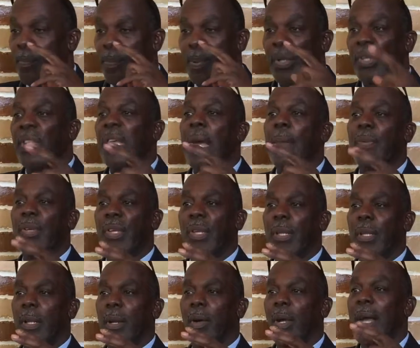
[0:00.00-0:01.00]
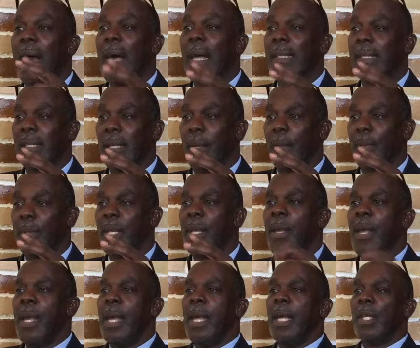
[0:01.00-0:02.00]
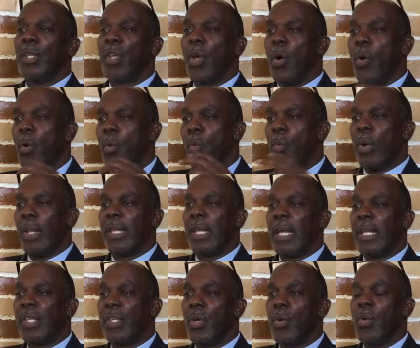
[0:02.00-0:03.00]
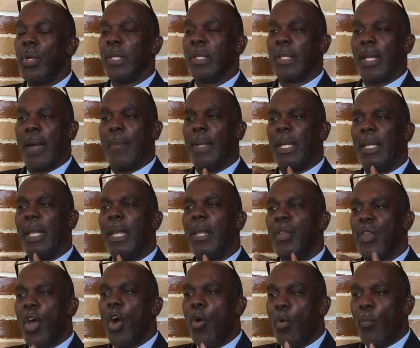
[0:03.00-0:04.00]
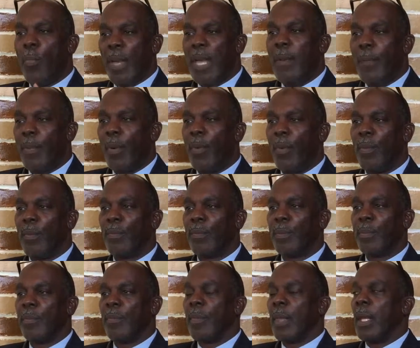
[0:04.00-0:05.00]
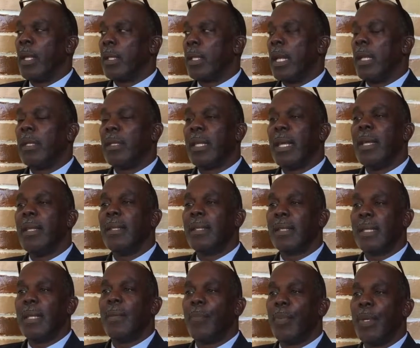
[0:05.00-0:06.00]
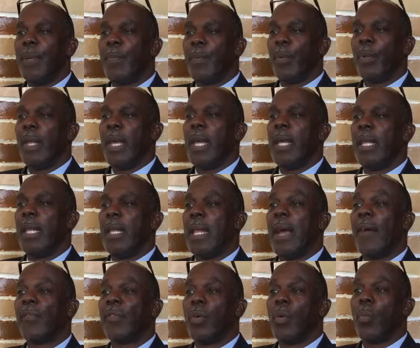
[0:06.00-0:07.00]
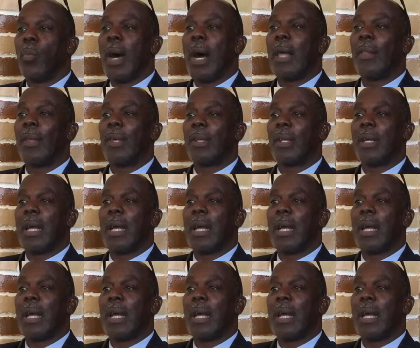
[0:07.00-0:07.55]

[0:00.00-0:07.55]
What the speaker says: perception or concepts? Right. So what they do is, I mean, they know people. they then send people in, and after a while, the